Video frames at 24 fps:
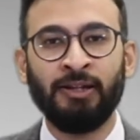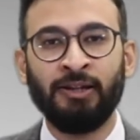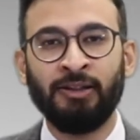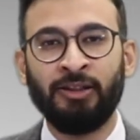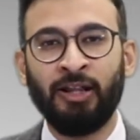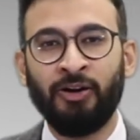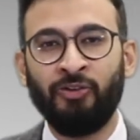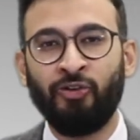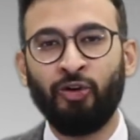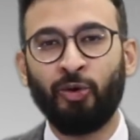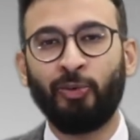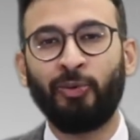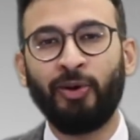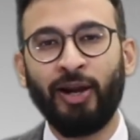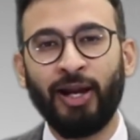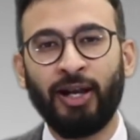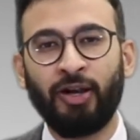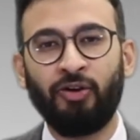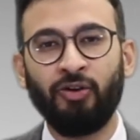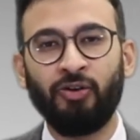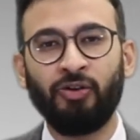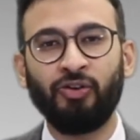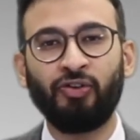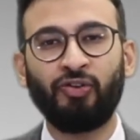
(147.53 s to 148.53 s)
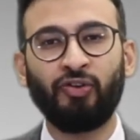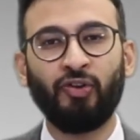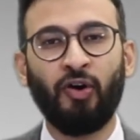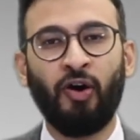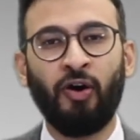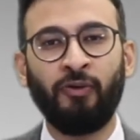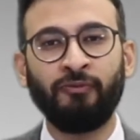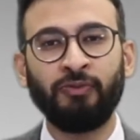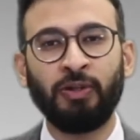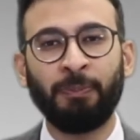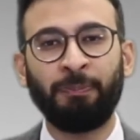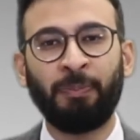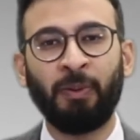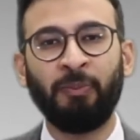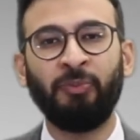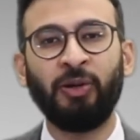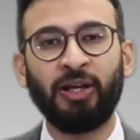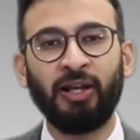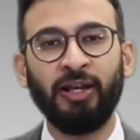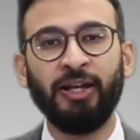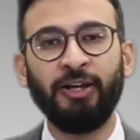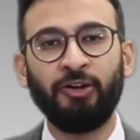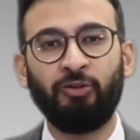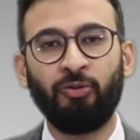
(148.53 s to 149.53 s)
The directors of the
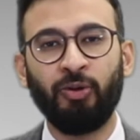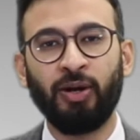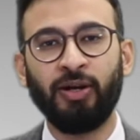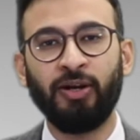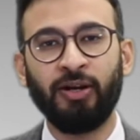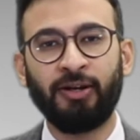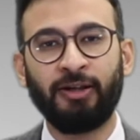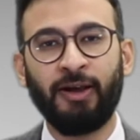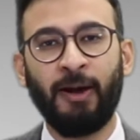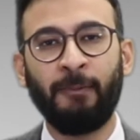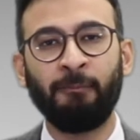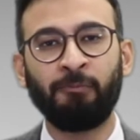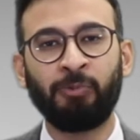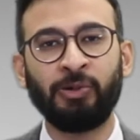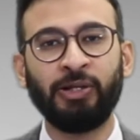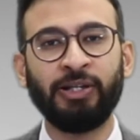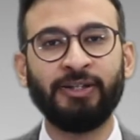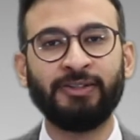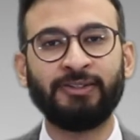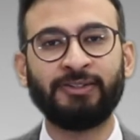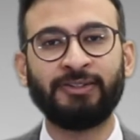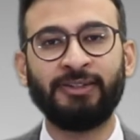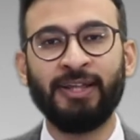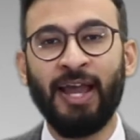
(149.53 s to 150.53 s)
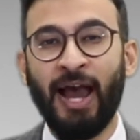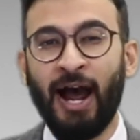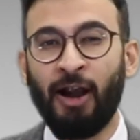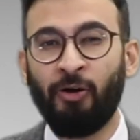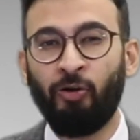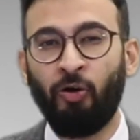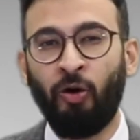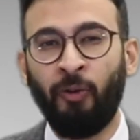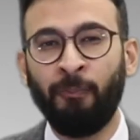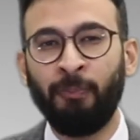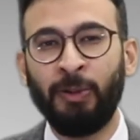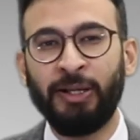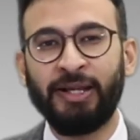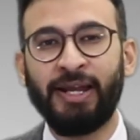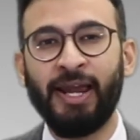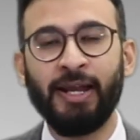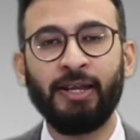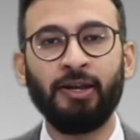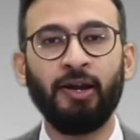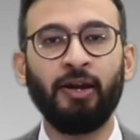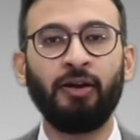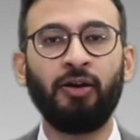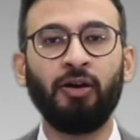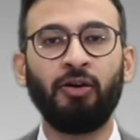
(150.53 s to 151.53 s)
publicly traded companies, they are
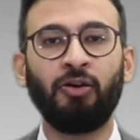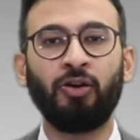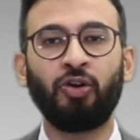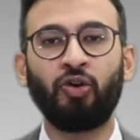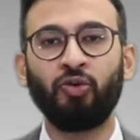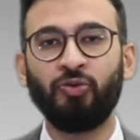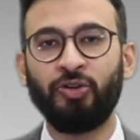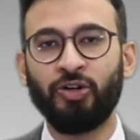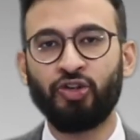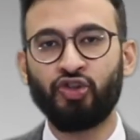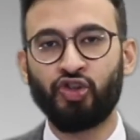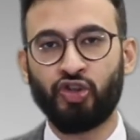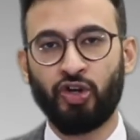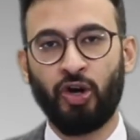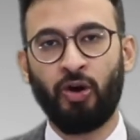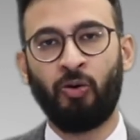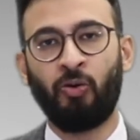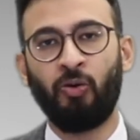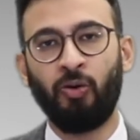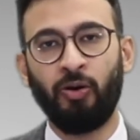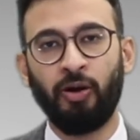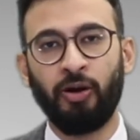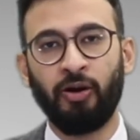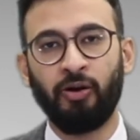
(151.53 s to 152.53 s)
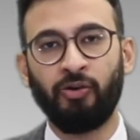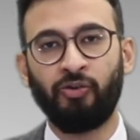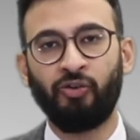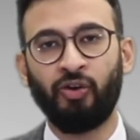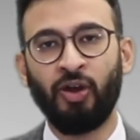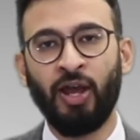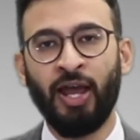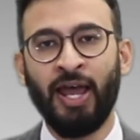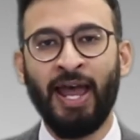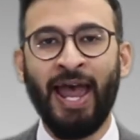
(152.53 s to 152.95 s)
obligated to their shareholders,